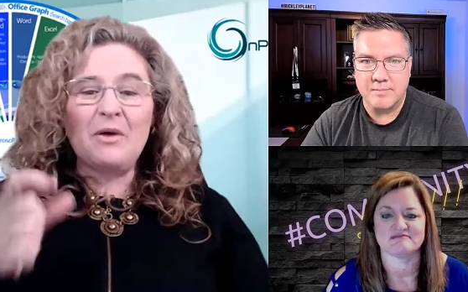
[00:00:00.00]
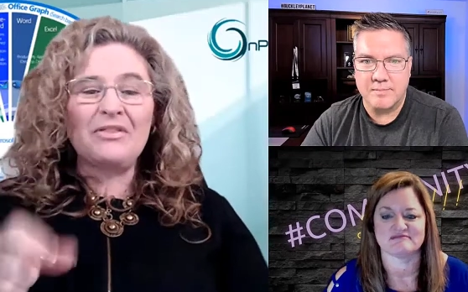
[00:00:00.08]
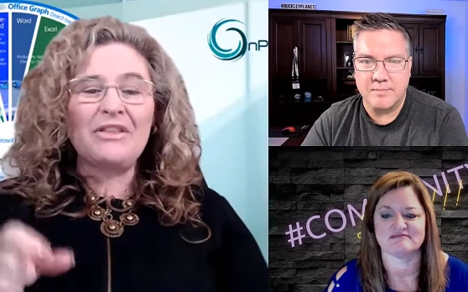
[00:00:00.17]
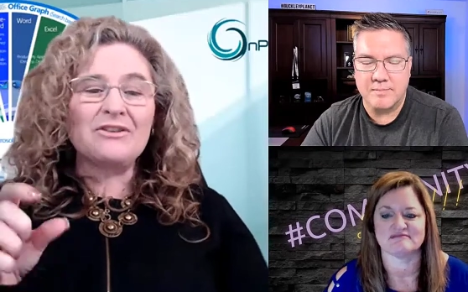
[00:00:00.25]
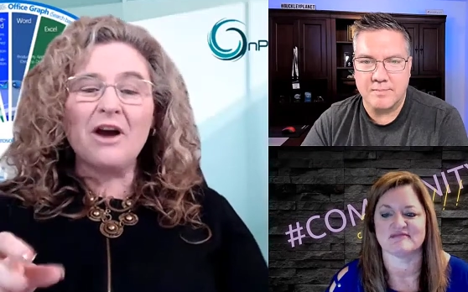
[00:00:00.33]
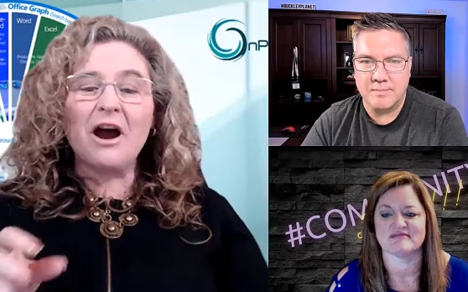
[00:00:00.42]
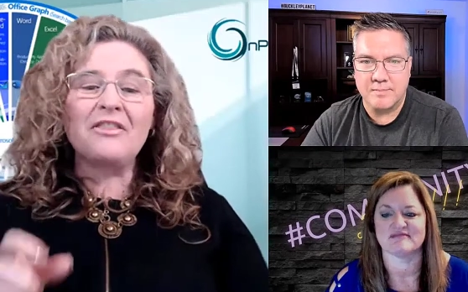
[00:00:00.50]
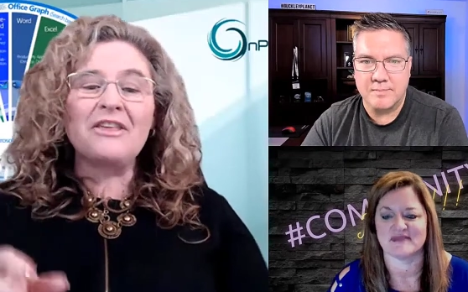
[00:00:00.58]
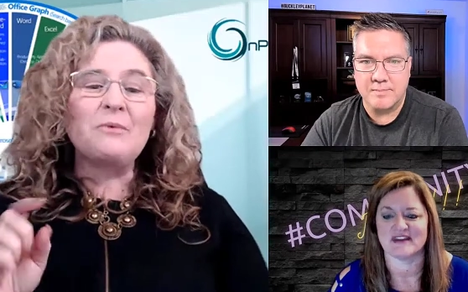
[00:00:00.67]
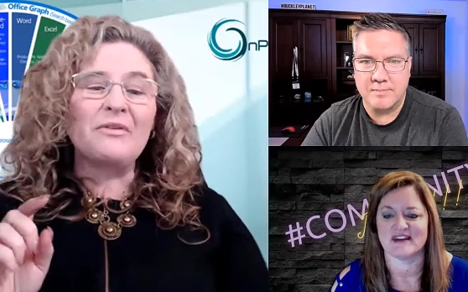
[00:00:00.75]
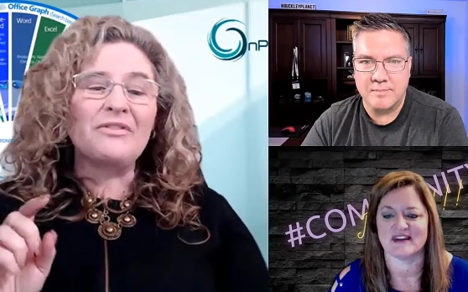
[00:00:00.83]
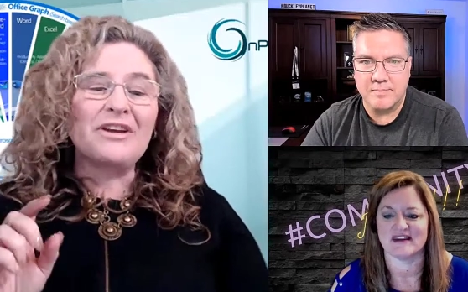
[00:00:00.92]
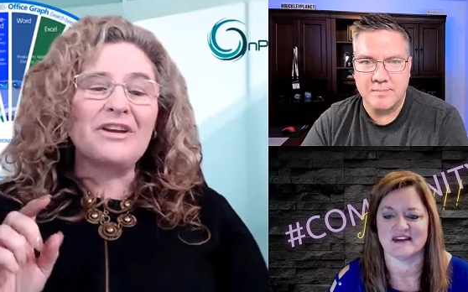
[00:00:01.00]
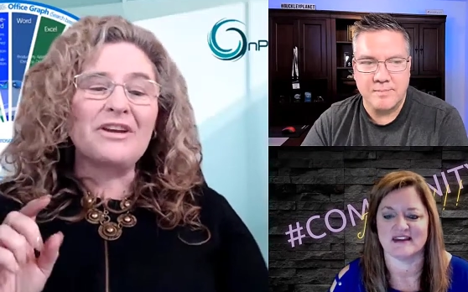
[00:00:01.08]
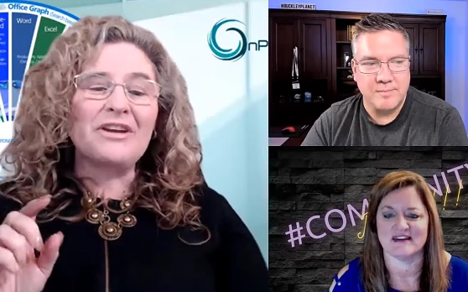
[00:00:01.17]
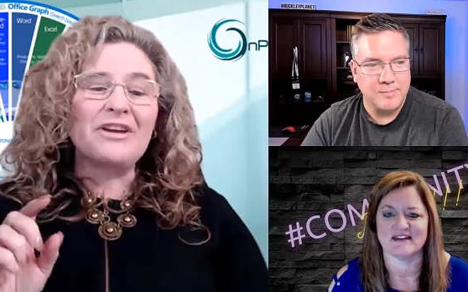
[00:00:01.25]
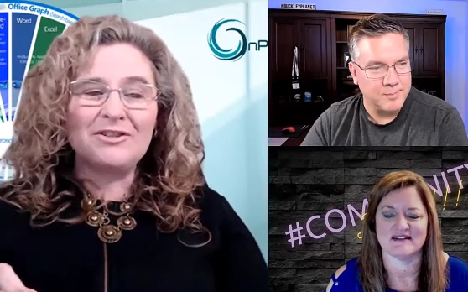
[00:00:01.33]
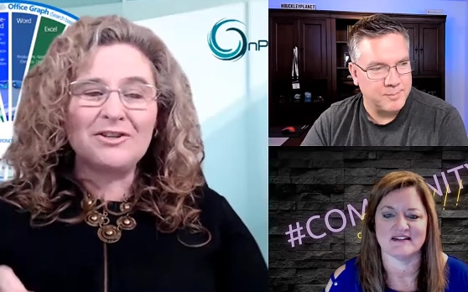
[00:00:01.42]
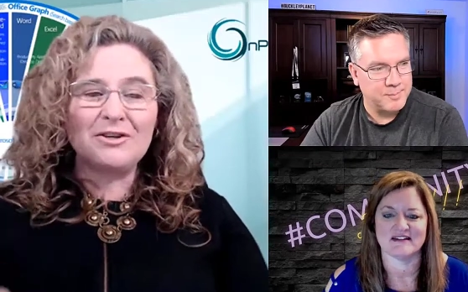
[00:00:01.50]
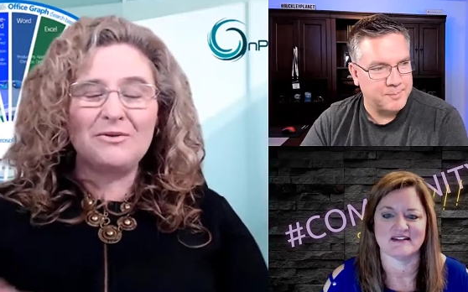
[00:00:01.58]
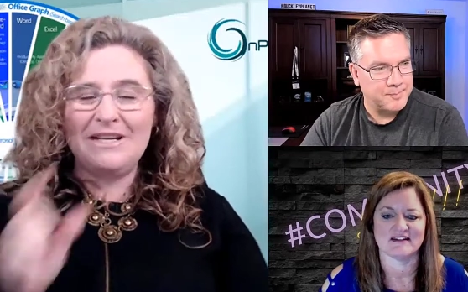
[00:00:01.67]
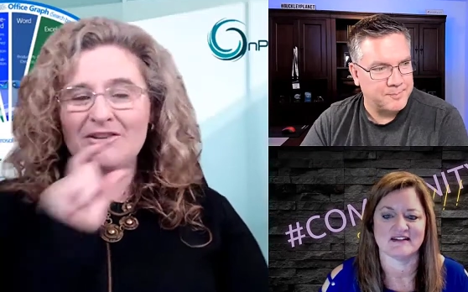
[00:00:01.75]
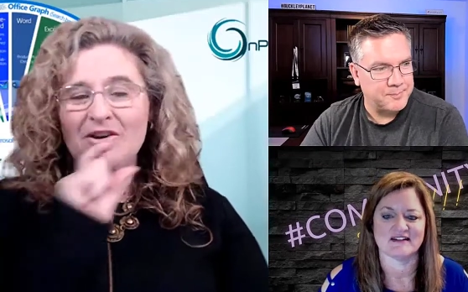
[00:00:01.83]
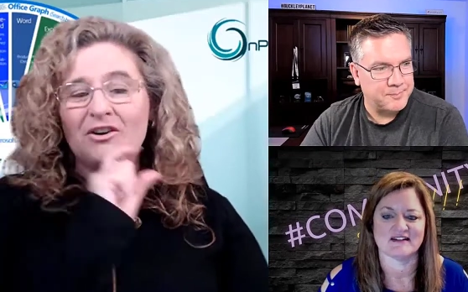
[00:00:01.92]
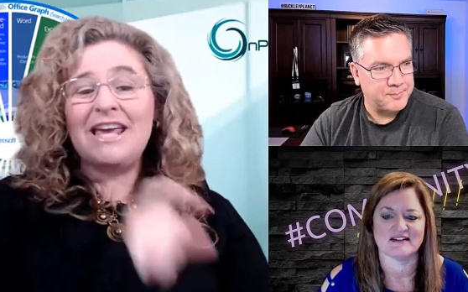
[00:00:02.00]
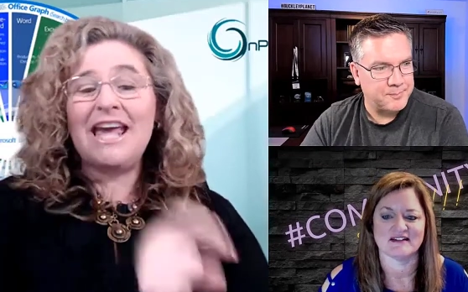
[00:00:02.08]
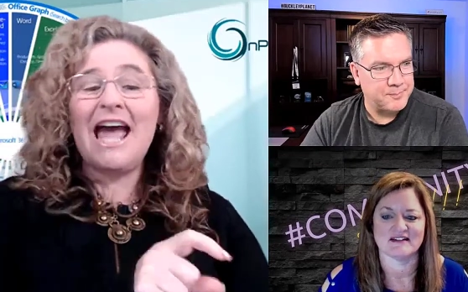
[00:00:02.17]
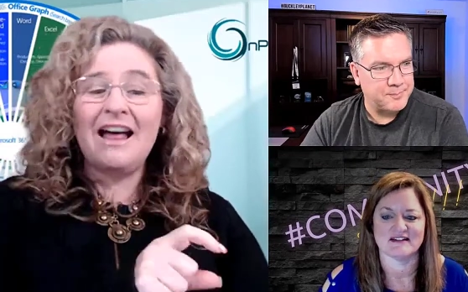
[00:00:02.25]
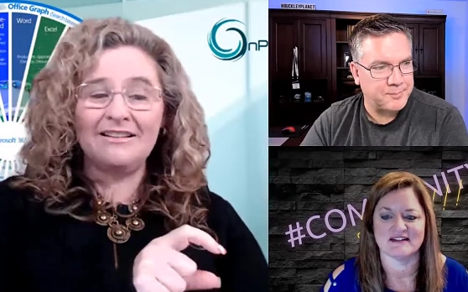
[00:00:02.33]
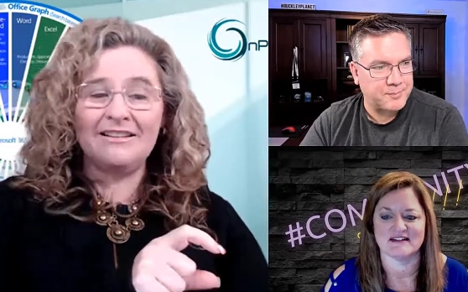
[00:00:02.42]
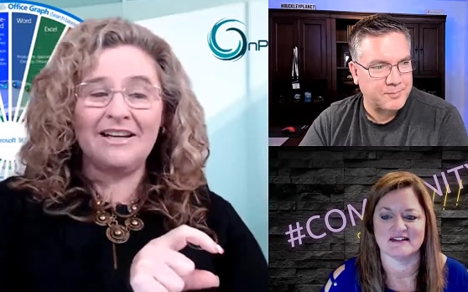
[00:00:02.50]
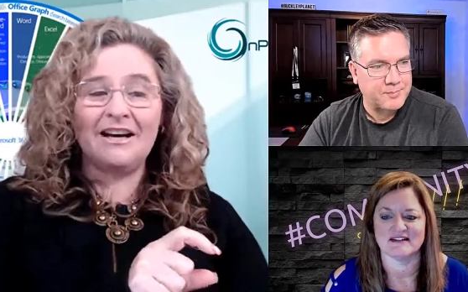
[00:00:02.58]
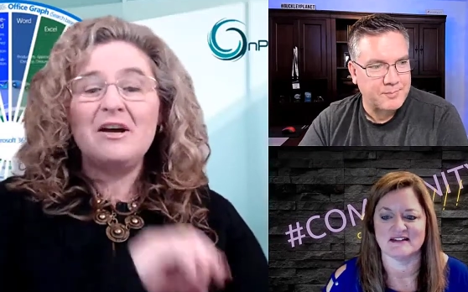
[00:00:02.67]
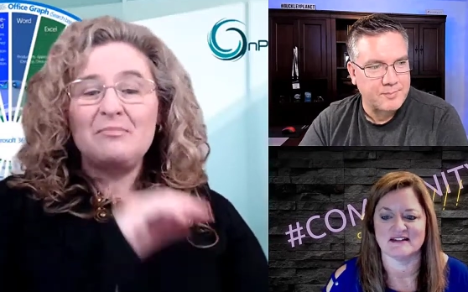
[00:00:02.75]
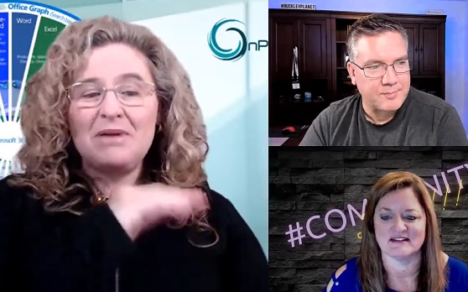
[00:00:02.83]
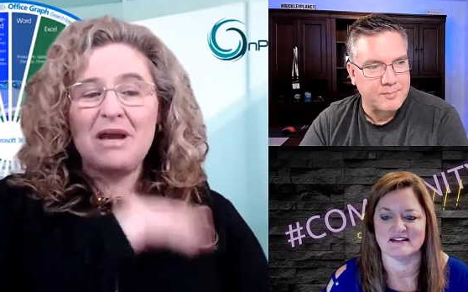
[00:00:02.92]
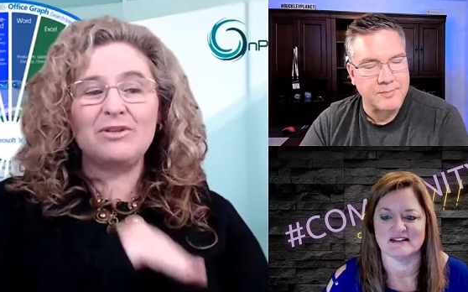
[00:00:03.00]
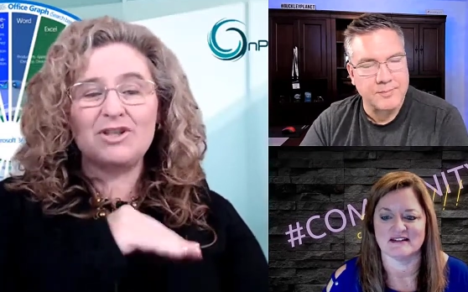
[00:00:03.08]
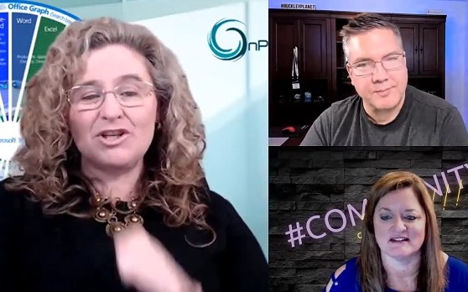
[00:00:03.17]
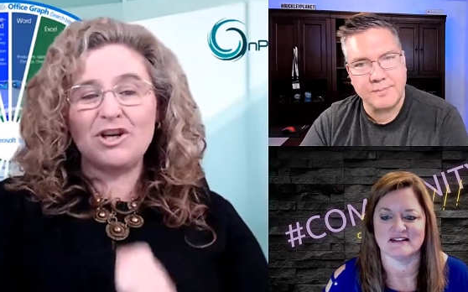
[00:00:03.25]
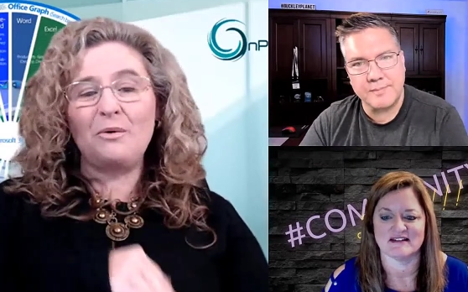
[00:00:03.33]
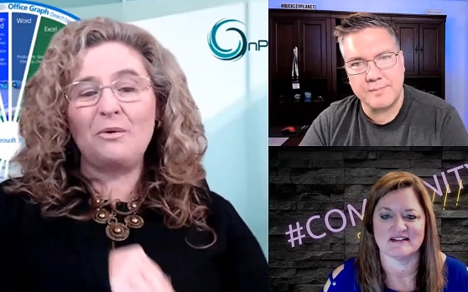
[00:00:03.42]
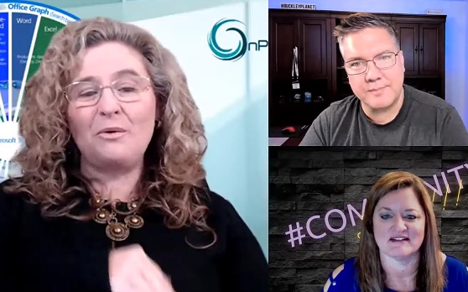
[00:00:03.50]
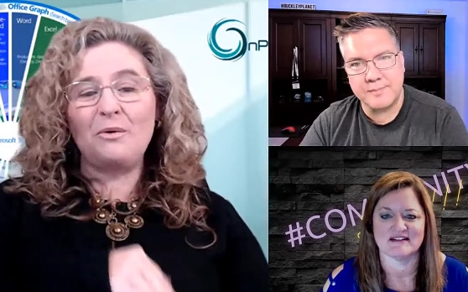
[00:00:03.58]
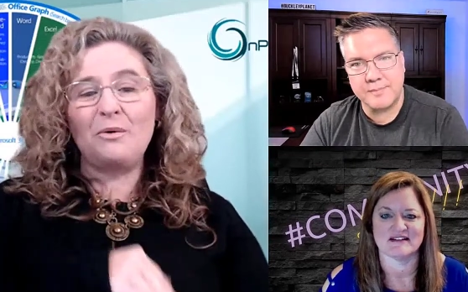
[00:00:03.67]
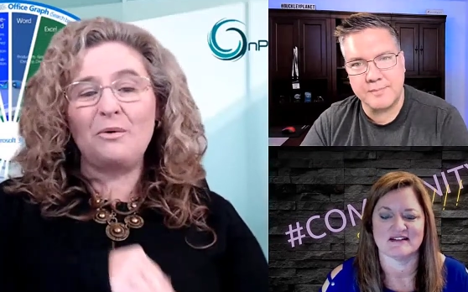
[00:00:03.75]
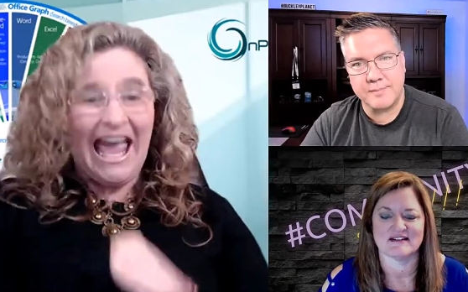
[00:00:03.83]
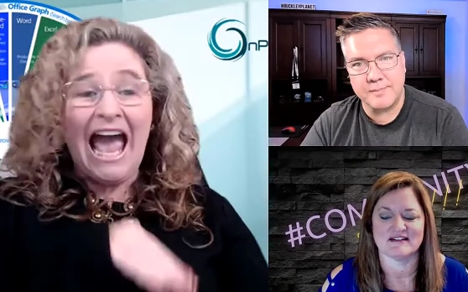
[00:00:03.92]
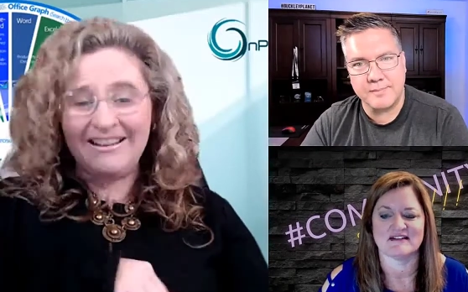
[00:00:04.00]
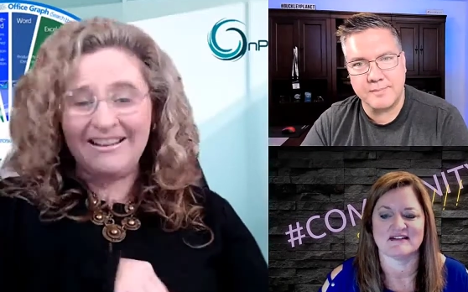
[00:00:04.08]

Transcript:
Speaker 1: but what they, I think, what they're trying to do is on calendar, be able to show it in